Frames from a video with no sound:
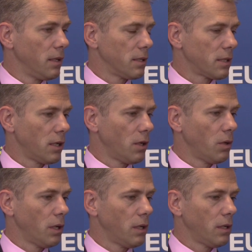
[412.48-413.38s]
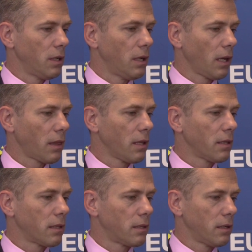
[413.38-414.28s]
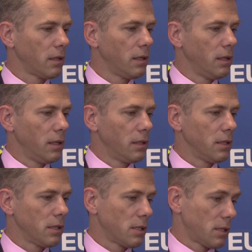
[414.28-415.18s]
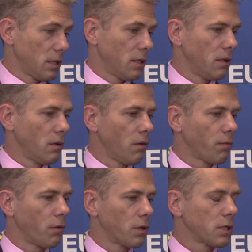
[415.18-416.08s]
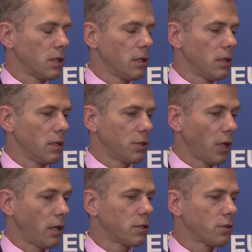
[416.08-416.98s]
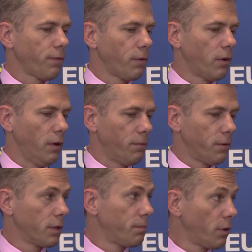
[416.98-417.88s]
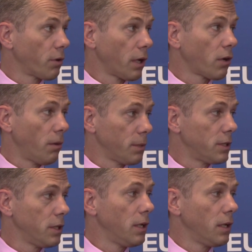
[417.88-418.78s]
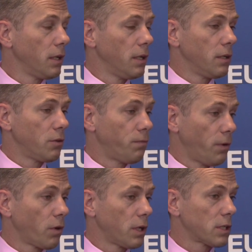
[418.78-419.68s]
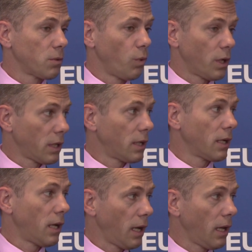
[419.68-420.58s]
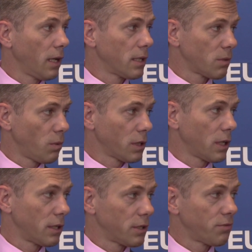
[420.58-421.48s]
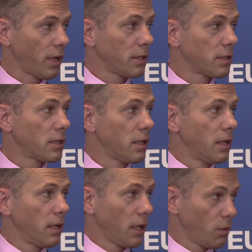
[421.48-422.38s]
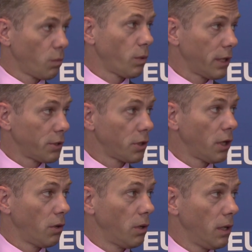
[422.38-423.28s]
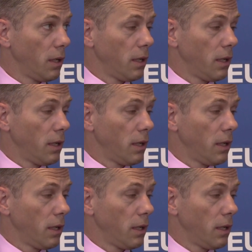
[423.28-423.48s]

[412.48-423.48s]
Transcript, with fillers: So uh, I think that uh, this is, of course, a, a, challenge for, for the program committee to focus what are the highlights, what are the trends, and where to go.